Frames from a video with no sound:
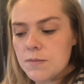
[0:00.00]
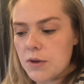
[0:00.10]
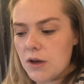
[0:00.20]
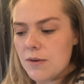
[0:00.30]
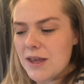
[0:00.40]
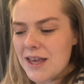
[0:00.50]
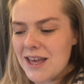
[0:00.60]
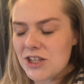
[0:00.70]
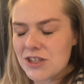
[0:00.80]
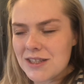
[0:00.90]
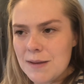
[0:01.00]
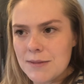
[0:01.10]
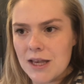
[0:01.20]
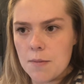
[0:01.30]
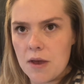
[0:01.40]
but it just seems
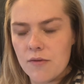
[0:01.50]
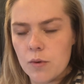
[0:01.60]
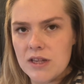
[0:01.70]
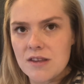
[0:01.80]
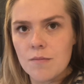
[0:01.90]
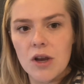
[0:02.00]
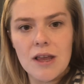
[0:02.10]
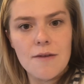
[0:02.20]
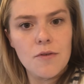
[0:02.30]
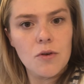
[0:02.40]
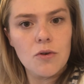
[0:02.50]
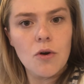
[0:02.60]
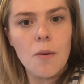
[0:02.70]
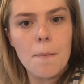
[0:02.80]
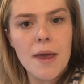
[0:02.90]
like a bit of a waste of money if you're
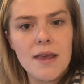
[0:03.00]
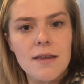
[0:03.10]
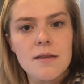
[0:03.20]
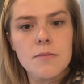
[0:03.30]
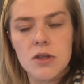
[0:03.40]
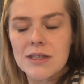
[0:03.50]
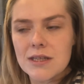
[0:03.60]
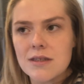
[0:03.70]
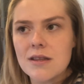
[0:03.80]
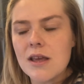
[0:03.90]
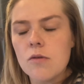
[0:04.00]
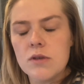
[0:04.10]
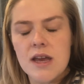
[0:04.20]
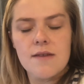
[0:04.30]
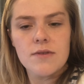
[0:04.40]
not making them consistently all
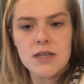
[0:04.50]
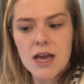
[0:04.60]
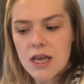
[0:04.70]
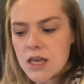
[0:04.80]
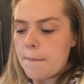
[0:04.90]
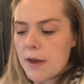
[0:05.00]
day, every day.